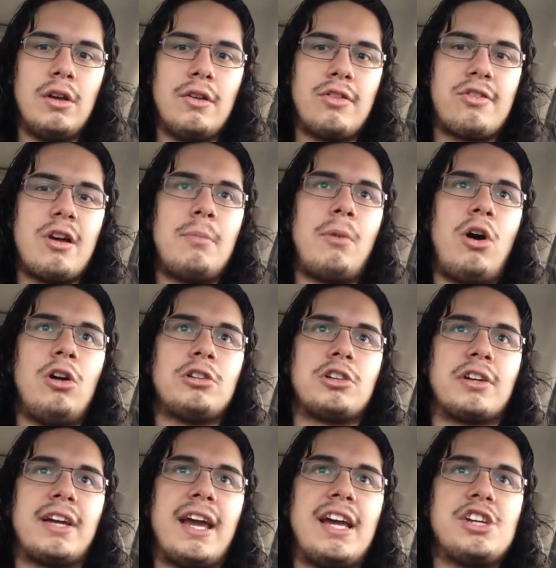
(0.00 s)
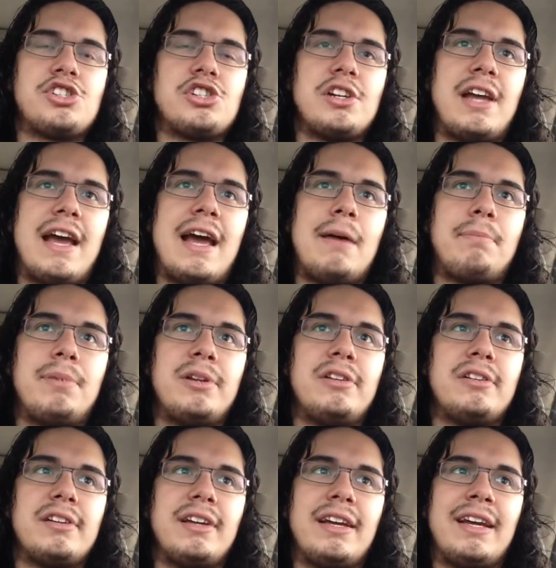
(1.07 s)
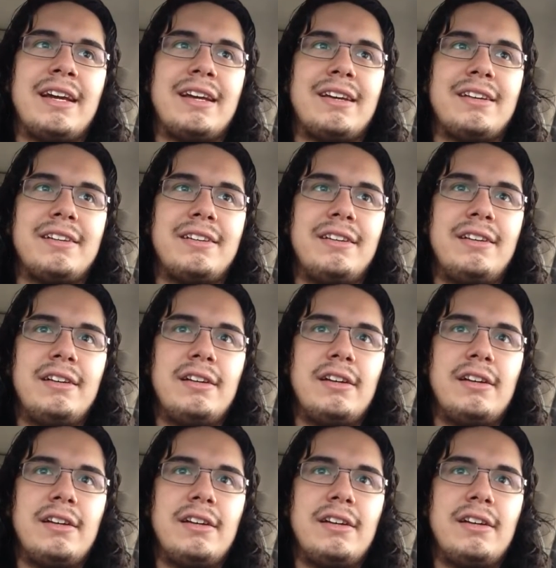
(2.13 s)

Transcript: some altercation happened, and